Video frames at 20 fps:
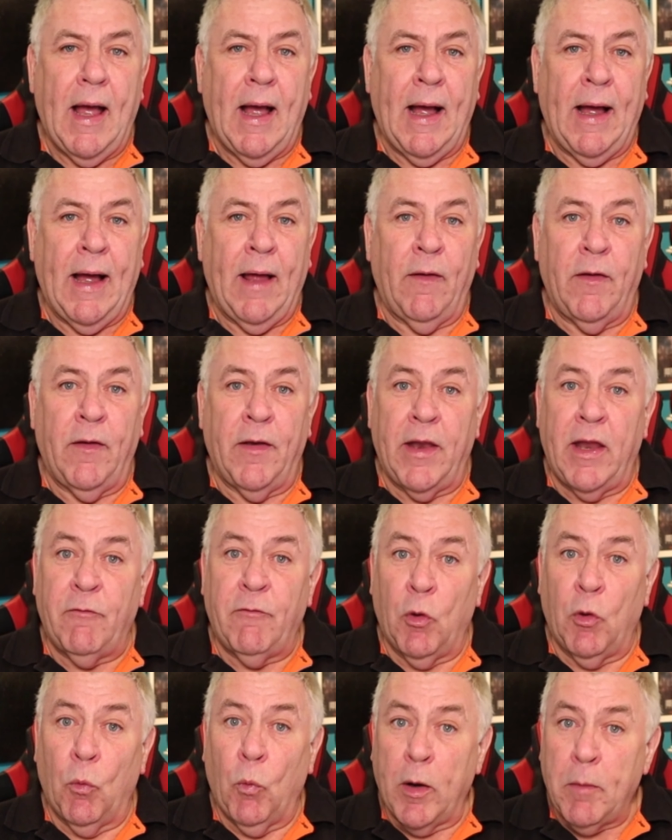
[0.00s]
And
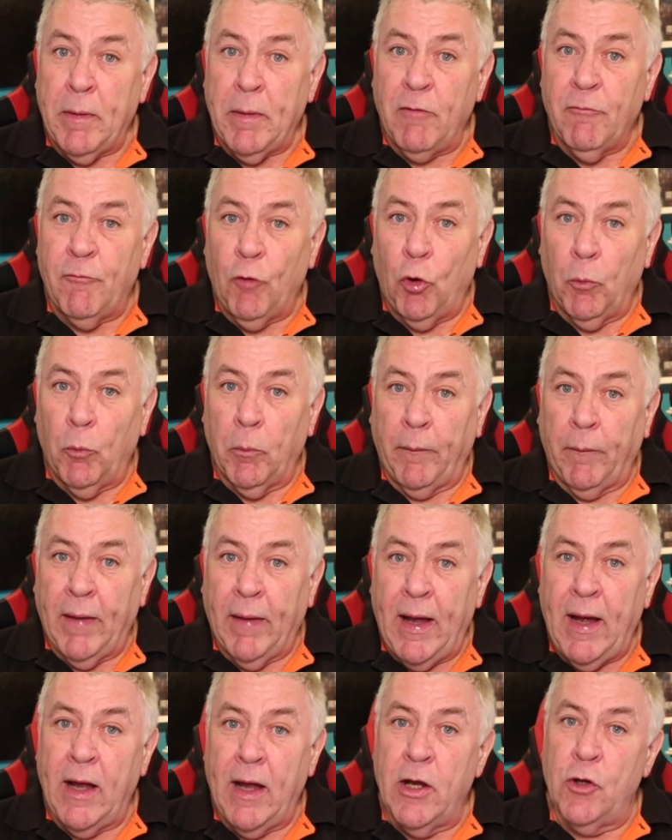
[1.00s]
if you want to be informed on
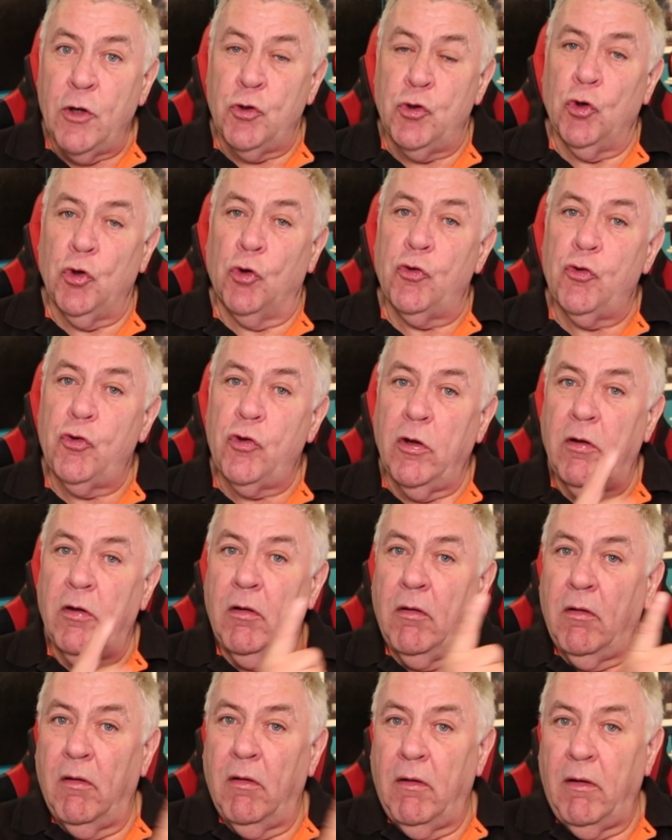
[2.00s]
that, just
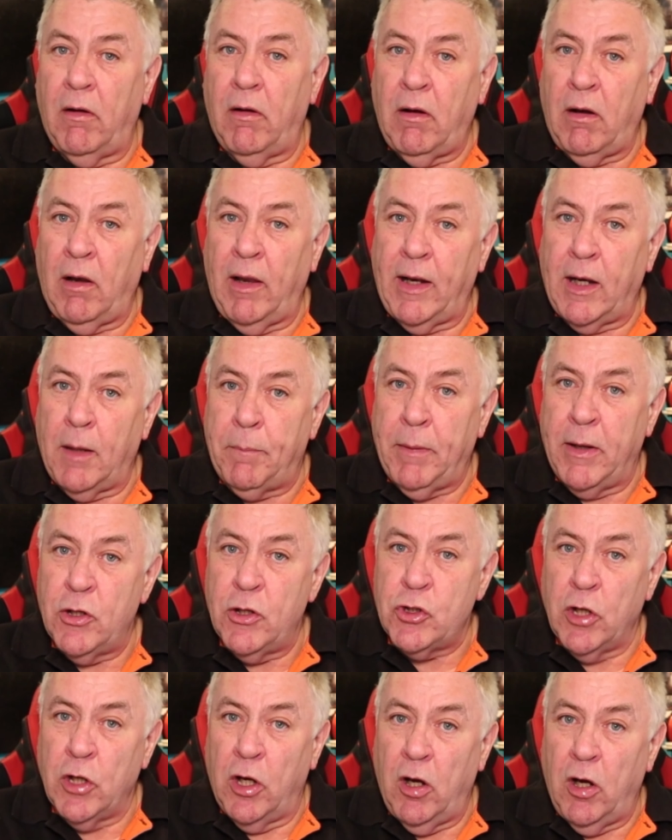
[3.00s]
click the
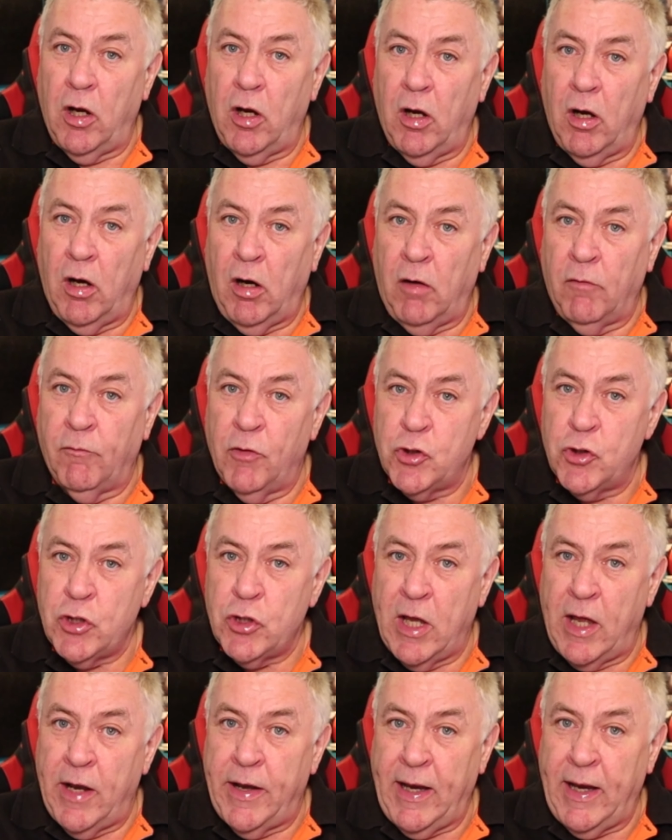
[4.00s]
picture of the
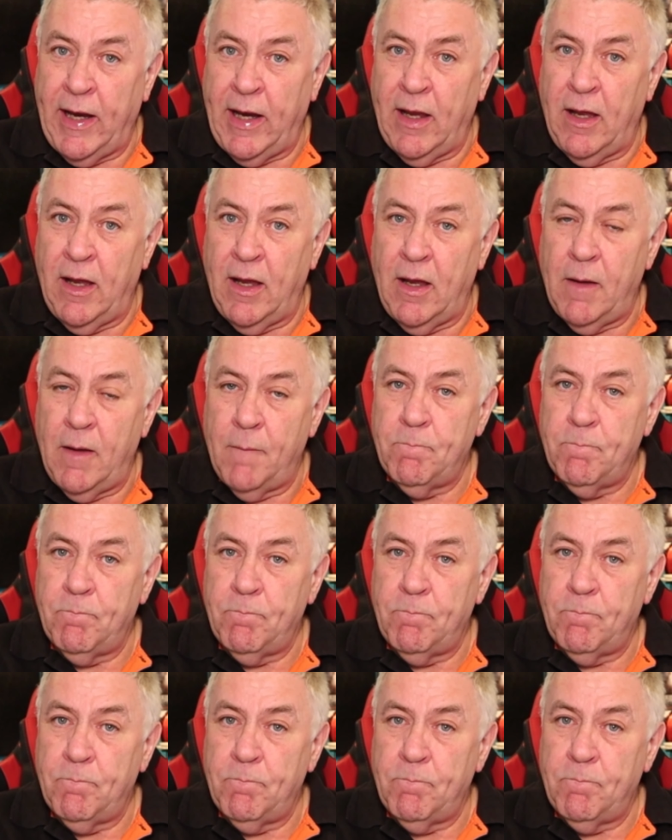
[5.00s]
shed here